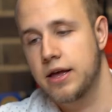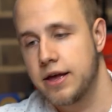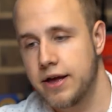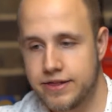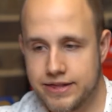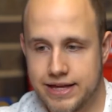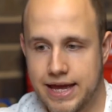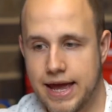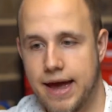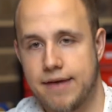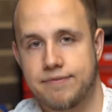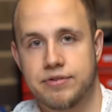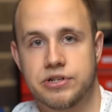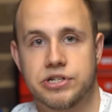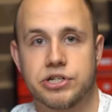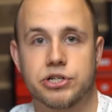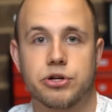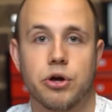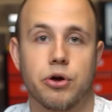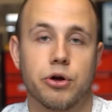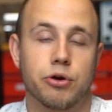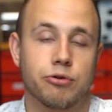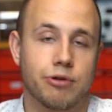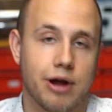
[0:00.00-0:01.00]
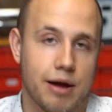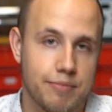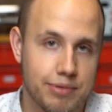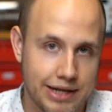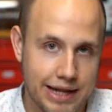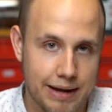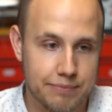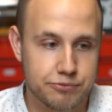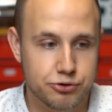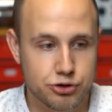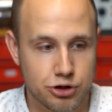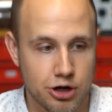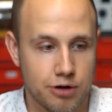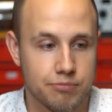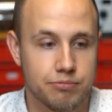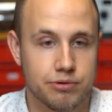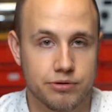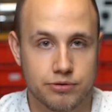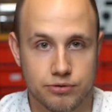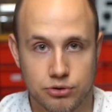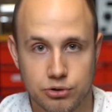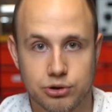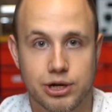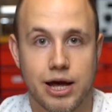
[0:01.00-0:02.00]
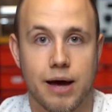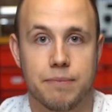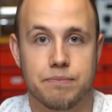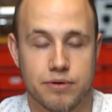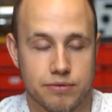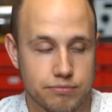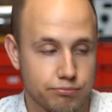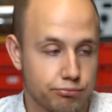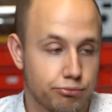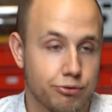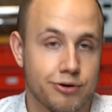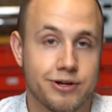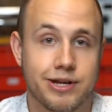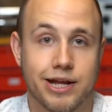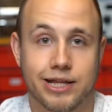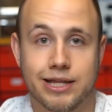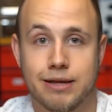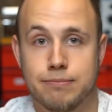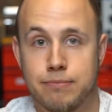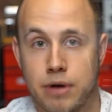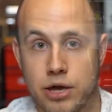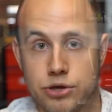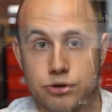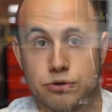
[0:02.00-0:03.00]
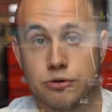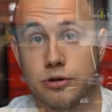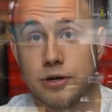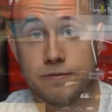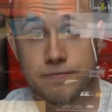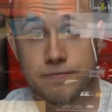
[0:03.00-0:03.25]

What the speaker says: than having to go and grab a laptop and look up and print out the manual if